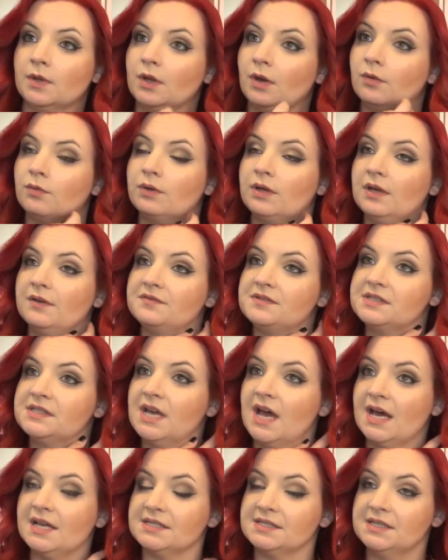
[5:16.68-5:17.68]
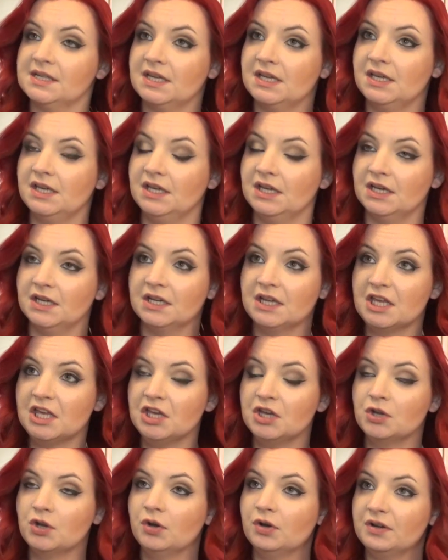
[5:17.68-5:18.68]
Don't give sass to Ian.
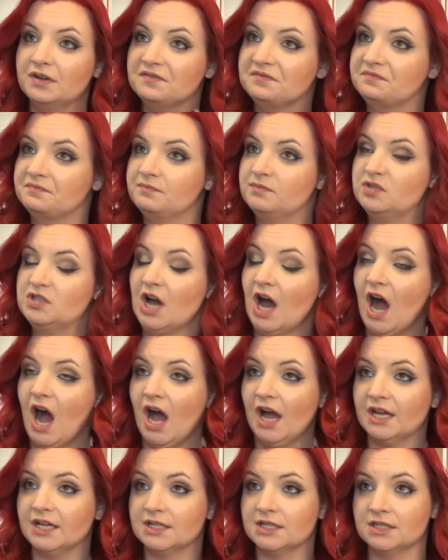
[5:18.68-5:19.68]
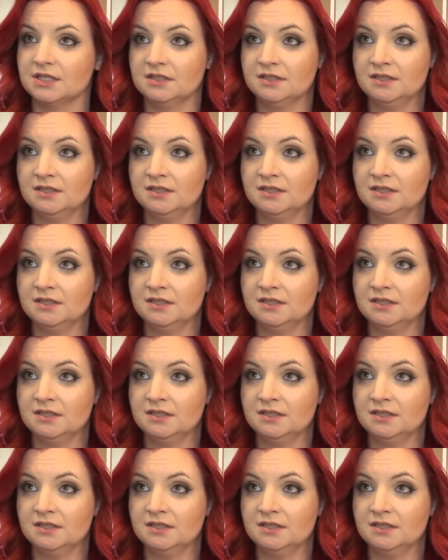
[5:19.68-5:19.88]
He could have died.